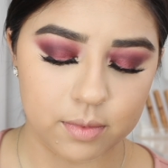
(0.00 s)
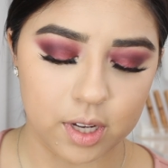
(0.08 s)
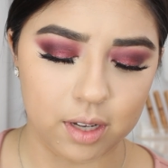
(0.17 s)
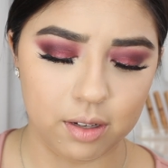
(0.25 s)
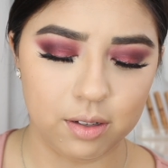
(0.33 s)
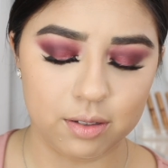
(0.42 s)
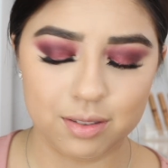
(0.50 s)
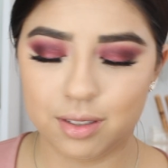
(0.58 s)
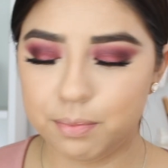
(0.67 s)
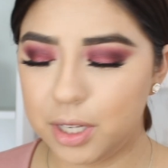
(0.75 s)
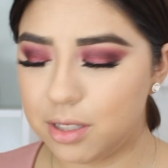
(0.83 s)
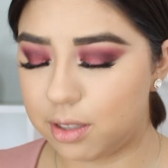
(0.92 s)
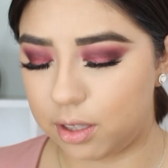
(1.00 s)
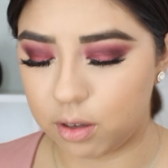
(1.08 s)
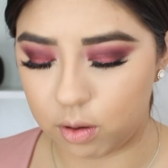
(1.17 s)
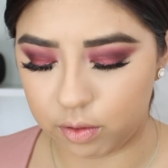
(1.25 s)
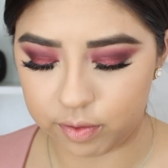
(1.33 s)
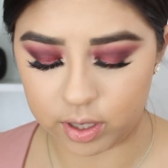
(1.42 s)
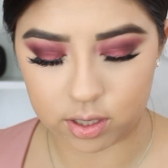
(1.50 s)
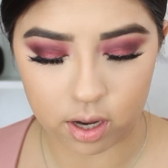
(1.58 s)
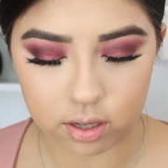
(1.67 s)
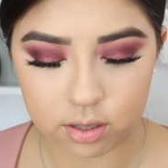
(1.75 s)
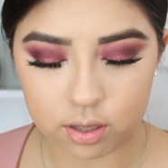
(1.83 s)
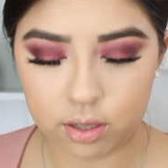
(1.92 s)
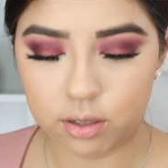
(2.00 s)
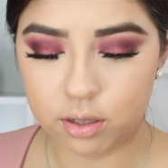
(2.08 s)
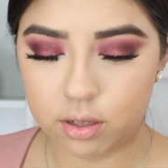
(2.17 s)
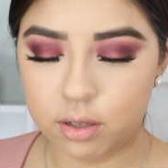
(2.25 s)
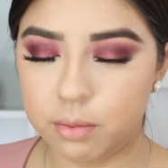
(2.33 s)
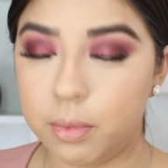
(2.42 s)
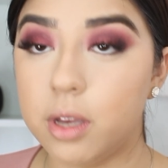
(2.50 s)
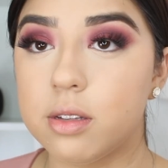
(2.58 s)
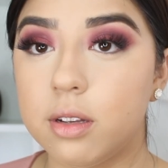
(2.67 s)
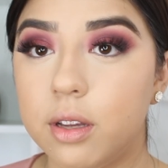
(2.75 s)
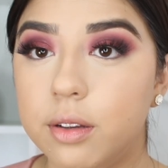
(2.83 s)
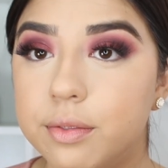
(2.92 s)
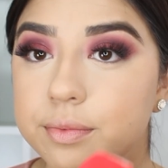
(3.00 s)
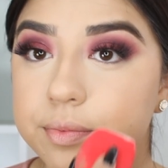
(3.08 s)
And basically the whole face, honestly. Basically.